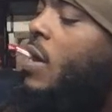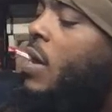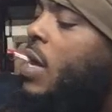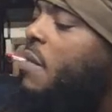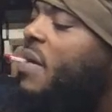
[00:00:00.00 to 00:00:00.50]

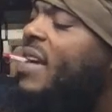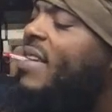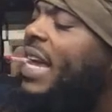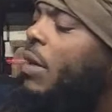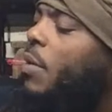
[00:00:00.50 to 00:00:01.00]
If he
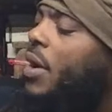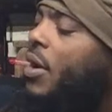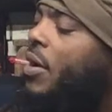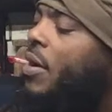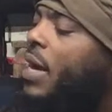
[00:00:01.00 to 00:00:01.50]
is out with
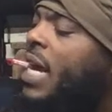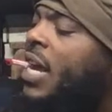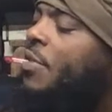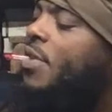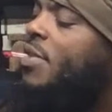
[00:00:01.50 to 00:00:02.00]
her, he
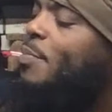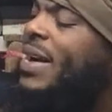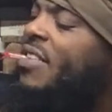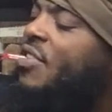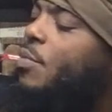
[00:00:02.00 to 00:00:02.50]
is
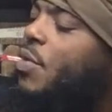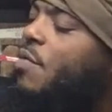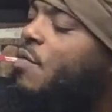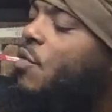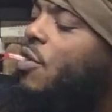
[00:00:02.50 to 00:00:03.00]
responsible
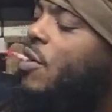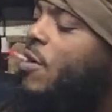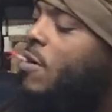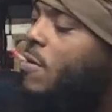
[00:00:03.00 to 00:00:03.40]
for her.